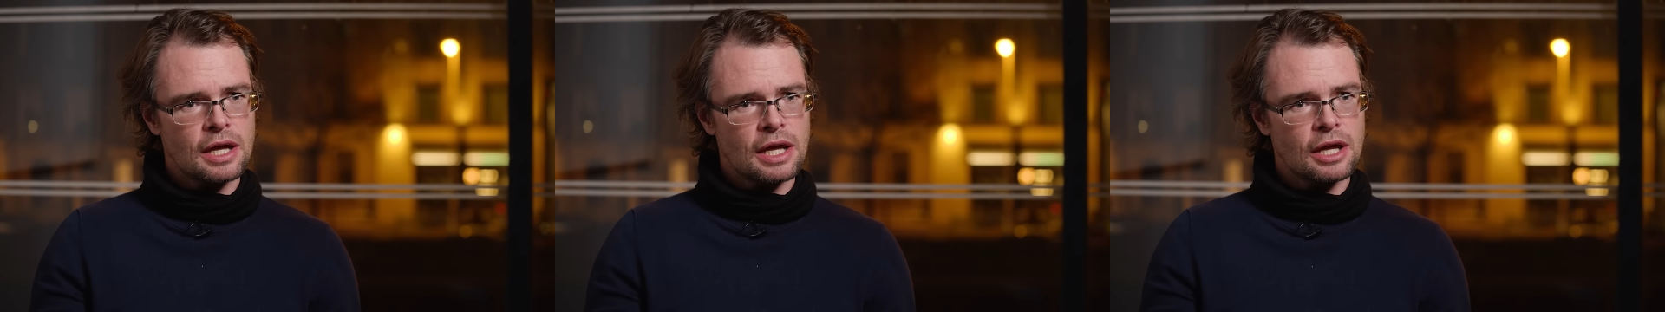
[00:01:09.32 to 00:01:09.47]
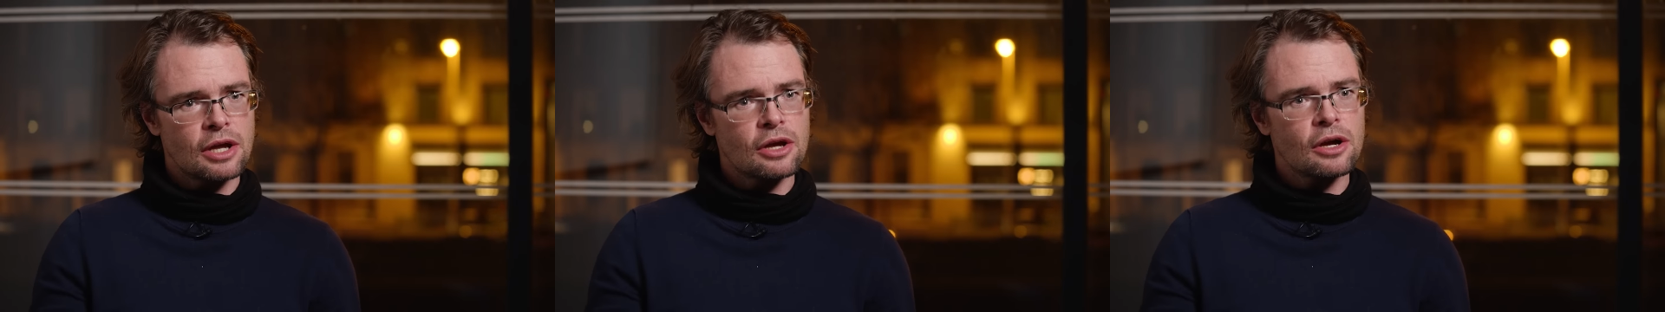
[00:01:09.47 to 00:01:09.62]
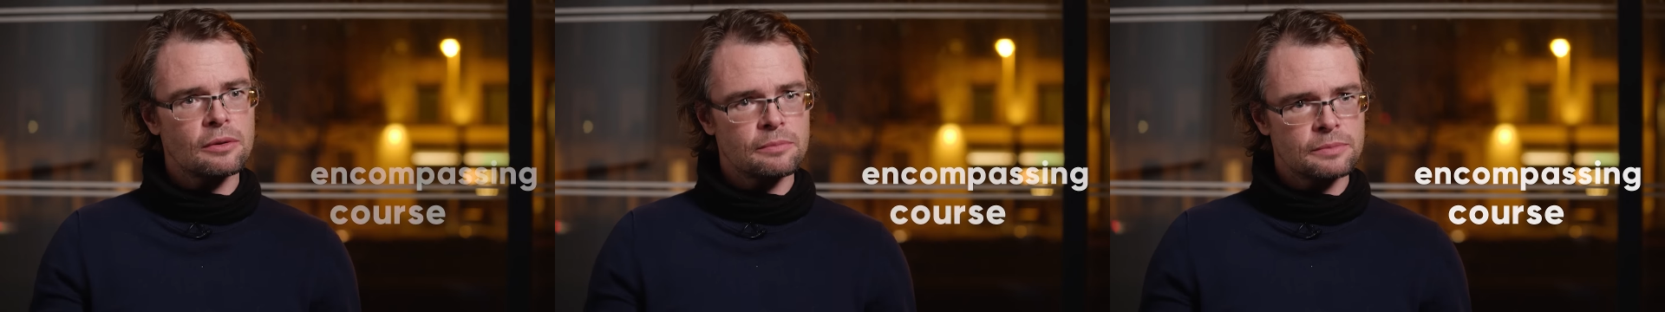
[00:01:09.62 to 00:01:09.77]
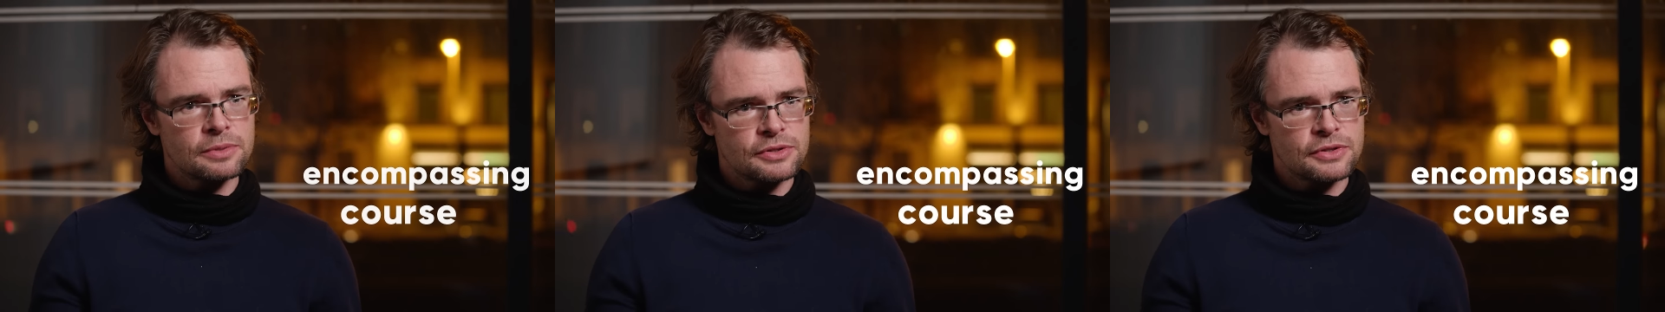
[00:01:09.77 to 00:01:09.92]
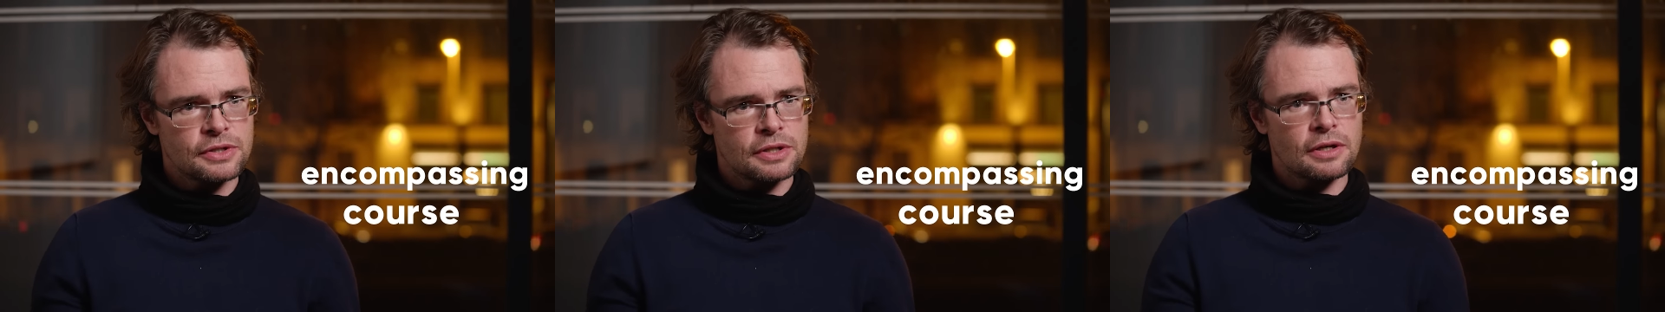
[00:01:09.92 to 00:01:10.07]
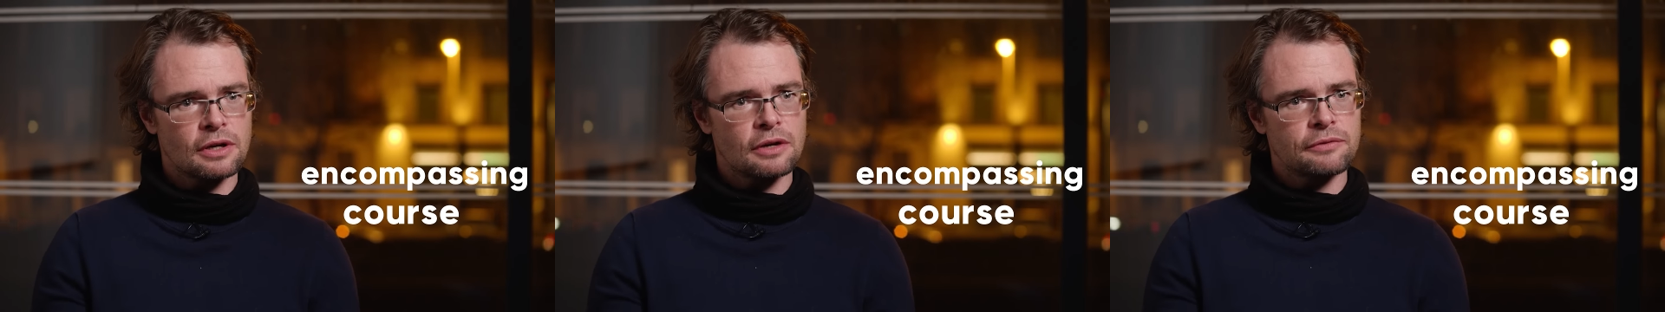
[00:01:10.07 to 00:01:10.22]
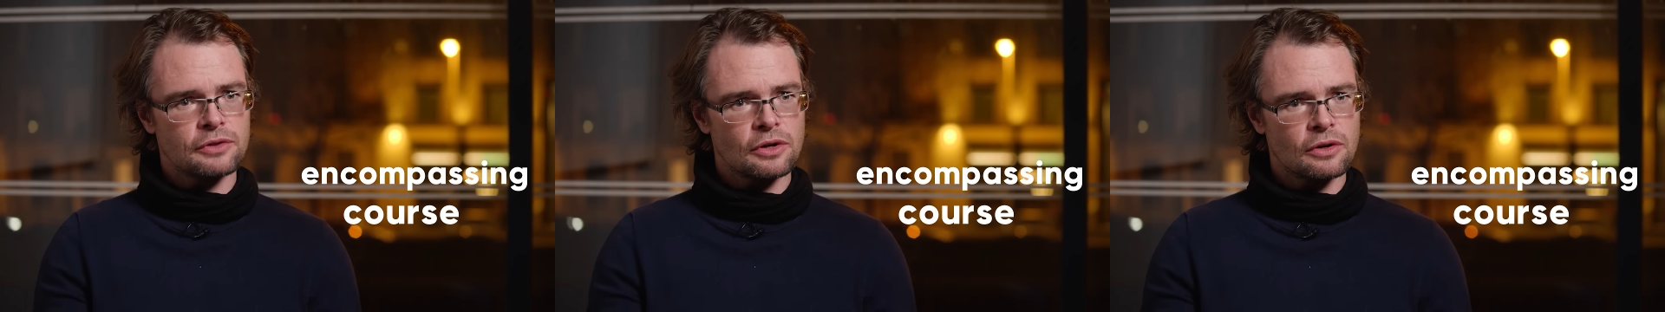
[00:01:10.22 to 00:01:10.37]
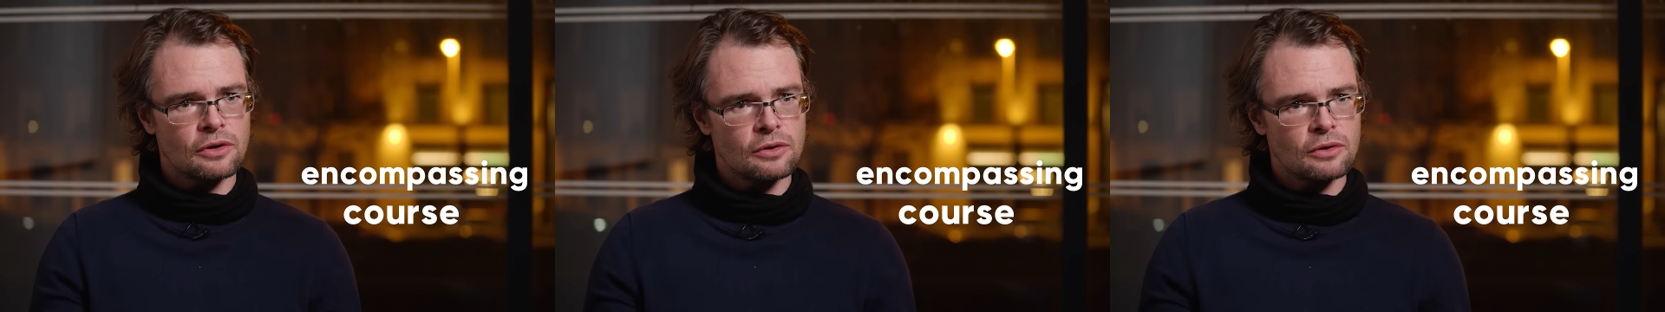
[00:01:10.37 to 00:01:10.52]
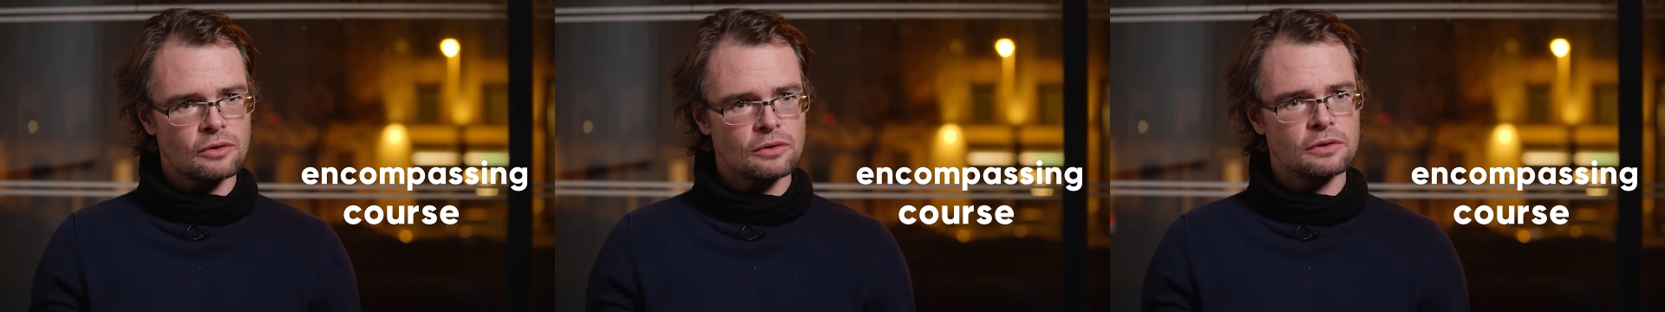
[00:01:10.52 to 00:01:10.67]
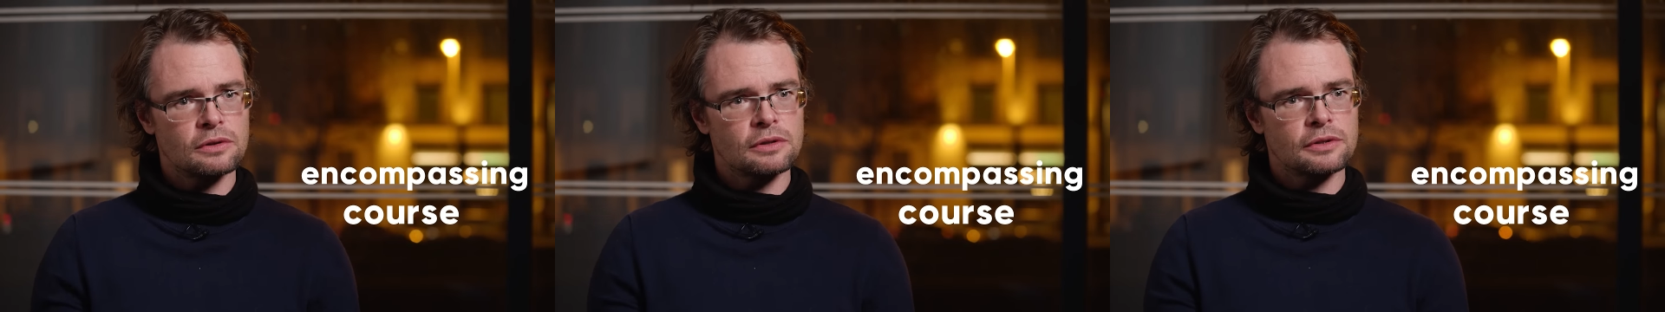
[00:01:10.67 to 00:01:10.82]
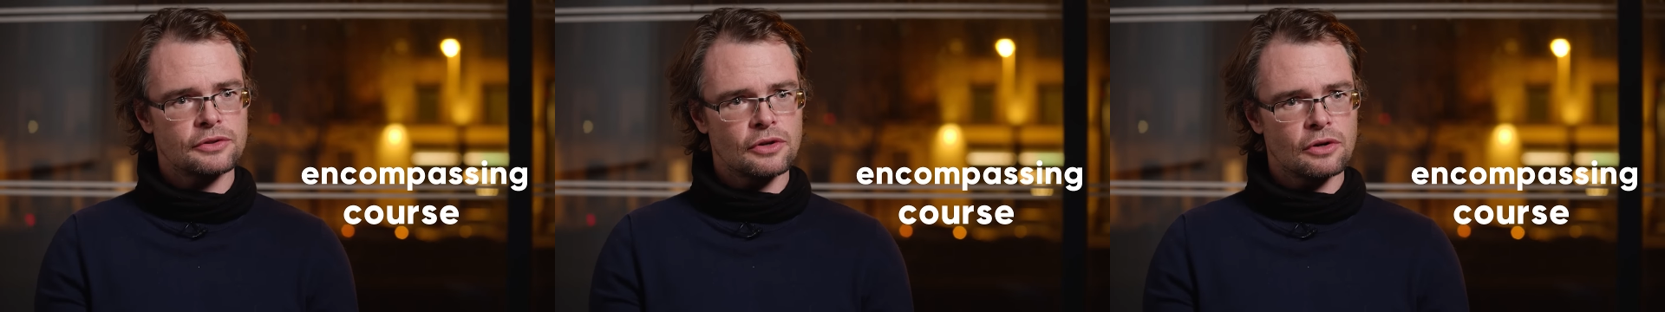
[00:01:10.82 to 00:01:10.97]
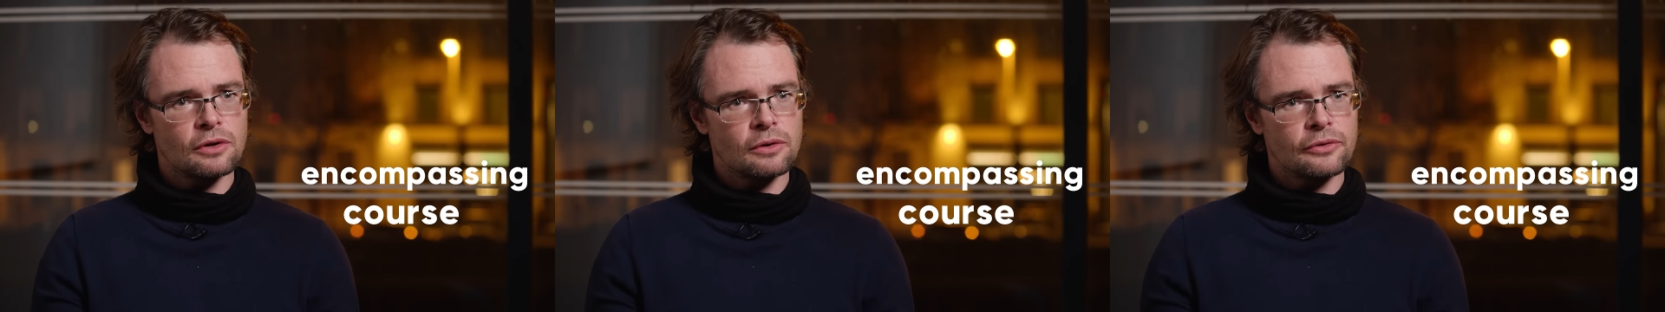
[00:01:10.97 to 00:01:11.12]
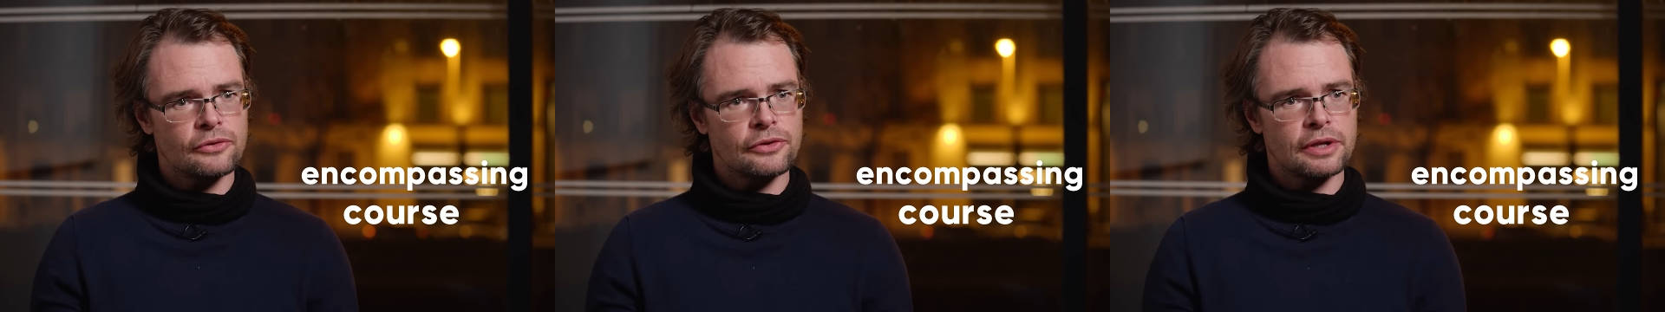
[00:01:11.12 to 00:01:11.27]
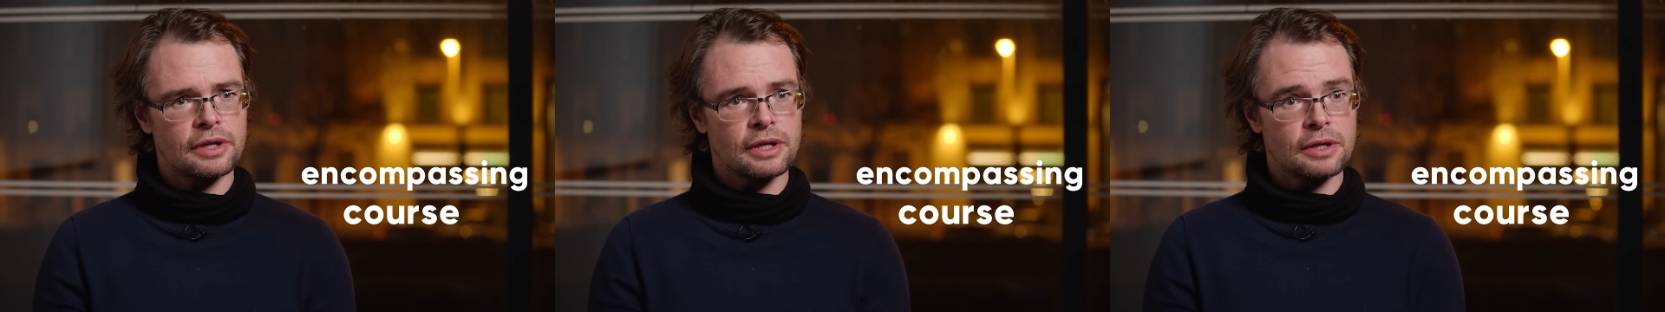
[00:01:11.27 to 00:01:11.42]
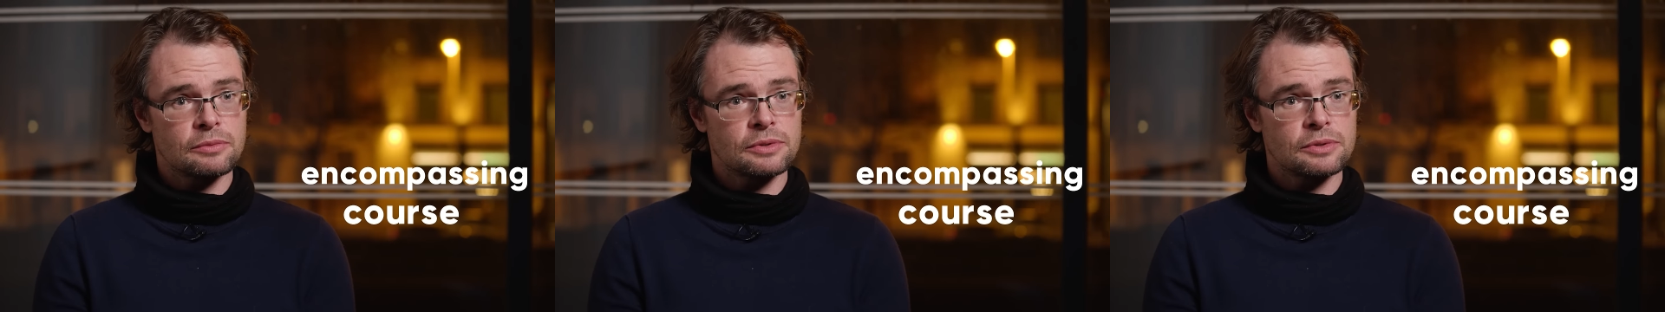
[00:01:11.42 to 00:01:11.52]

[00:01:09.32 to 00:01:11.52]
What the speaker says: encompassing of the whole thing.